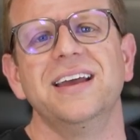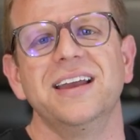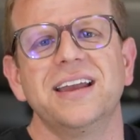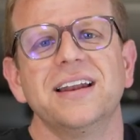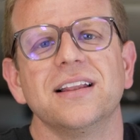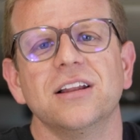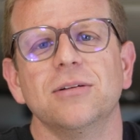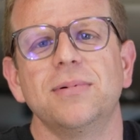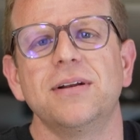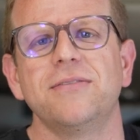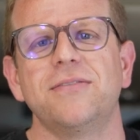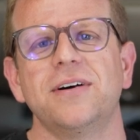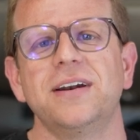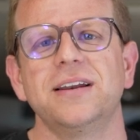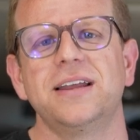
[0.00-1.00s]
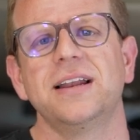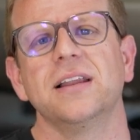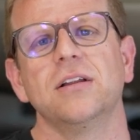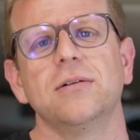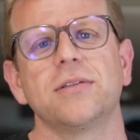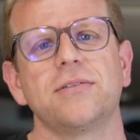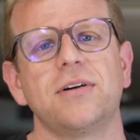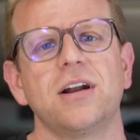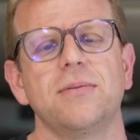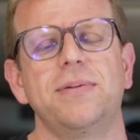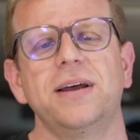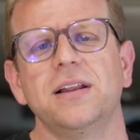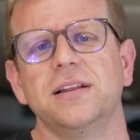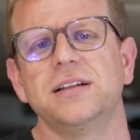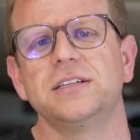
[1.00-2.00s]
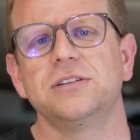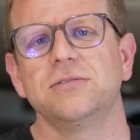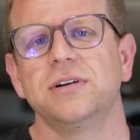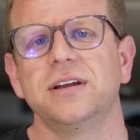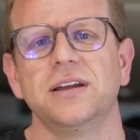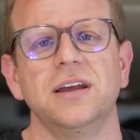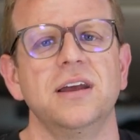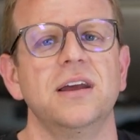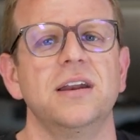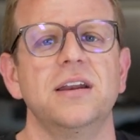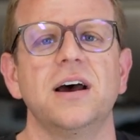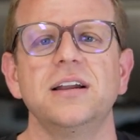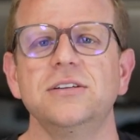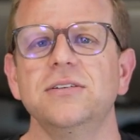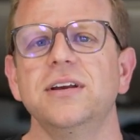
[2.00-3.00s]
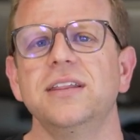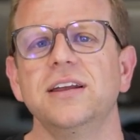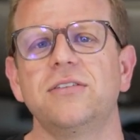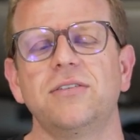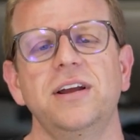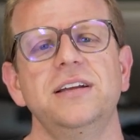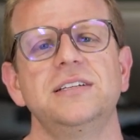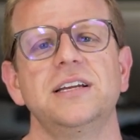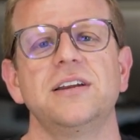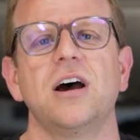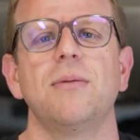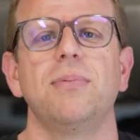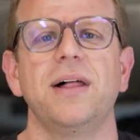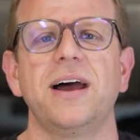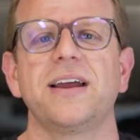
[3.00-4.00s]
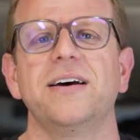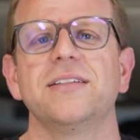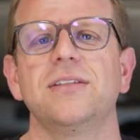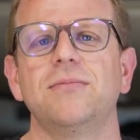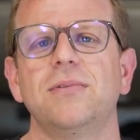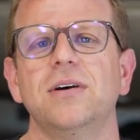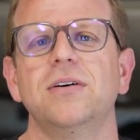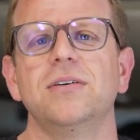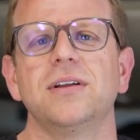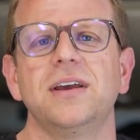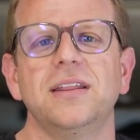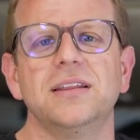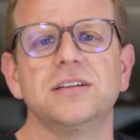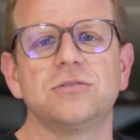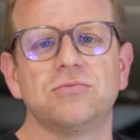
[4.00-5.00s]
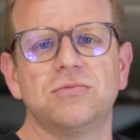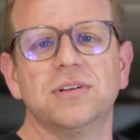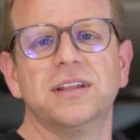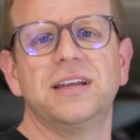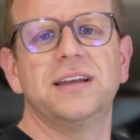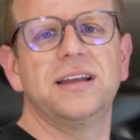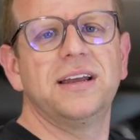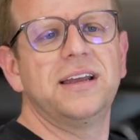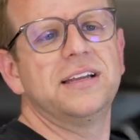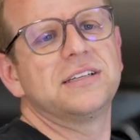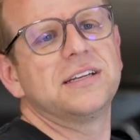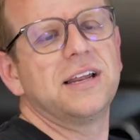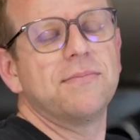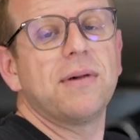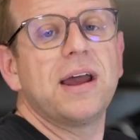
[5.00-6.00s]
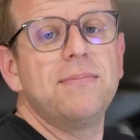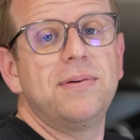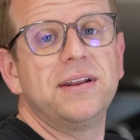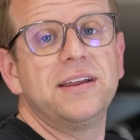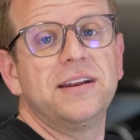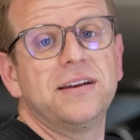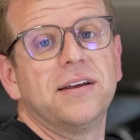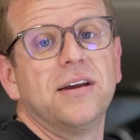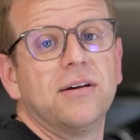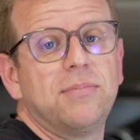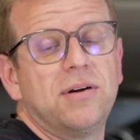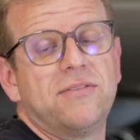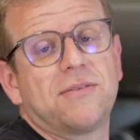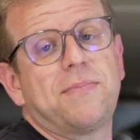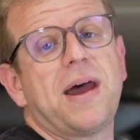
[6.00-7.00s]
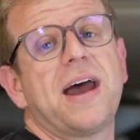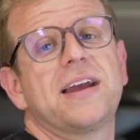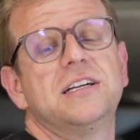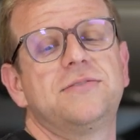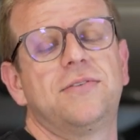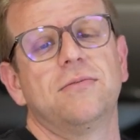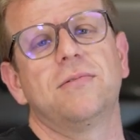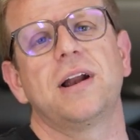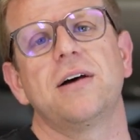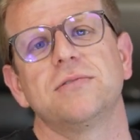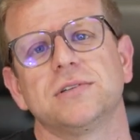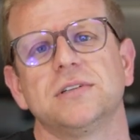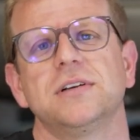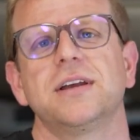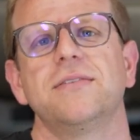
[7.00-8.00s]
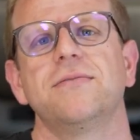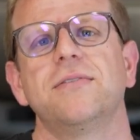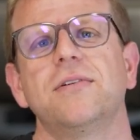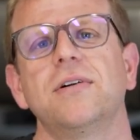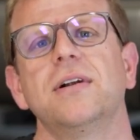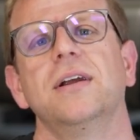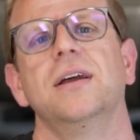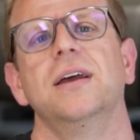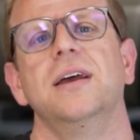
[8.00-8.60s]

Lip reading: Get a little bit of fun, get a little throttle pedal into it, not do anything crazy, not black out the road, and this really is, in my opinion, perfect package for what I was looking for.